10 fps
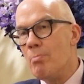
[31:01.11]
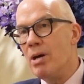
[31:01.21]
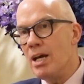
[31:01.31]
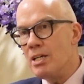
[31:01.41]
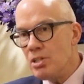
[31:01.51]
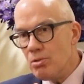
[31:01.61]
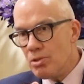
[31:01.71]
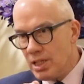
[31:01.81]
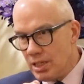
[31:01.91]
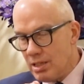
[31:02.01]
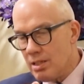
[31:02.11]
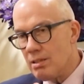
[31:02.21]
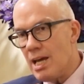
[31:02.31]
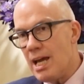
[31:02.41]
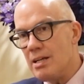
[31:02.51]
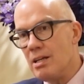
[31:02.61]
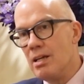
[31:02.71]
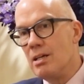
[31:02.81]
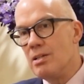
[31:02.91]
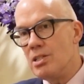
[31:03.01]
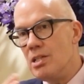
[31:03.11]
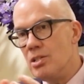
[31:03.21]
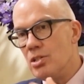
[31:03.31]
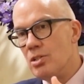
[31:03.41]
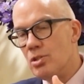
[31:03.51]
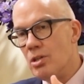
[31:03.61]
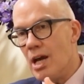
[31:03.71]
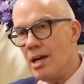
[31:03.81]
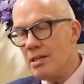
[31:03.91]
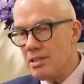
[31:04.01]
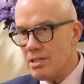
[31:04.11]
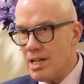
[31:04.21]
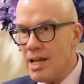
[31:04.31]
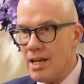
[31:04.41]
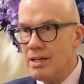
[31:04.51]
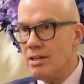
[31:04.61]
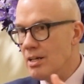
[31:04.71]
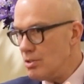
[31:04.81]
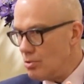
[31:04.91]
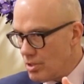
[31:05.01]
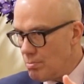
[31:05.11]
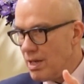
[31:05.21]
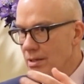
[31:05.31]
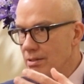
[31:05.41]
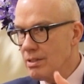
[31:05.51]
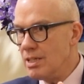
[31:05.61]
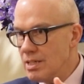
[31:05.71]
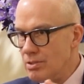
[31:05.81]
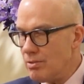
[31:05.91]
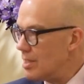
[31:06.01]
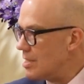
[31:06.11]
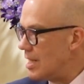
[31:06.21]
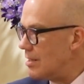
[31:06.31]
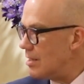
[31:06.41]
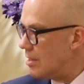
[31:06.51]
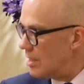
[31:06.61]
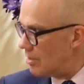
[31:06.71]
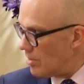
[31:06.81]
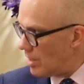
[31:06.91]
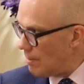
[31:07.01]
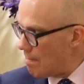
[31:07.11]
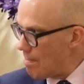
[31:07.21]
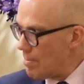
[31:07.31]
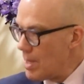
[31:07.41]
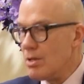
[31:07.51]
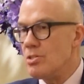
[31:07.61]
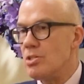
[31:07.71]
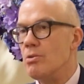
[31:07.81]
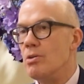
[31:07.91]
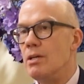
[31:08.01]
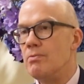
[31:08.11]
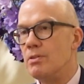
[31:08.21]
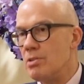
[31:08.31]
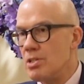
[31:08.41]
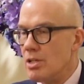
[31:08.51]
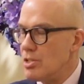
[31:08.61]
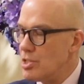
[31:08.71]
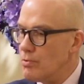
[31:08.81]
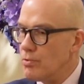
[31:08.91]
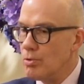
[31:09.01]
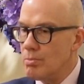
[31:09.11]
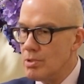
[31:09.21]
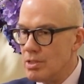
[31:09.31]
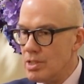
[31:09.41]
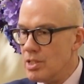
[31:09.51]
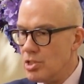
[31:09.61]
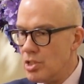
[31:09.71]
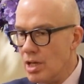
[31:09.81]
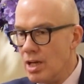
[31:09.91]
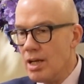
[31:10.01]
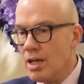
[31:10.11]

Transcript: but I do think that teachers should understand. I talked about the need to understand the theory. So if the research-informed teacher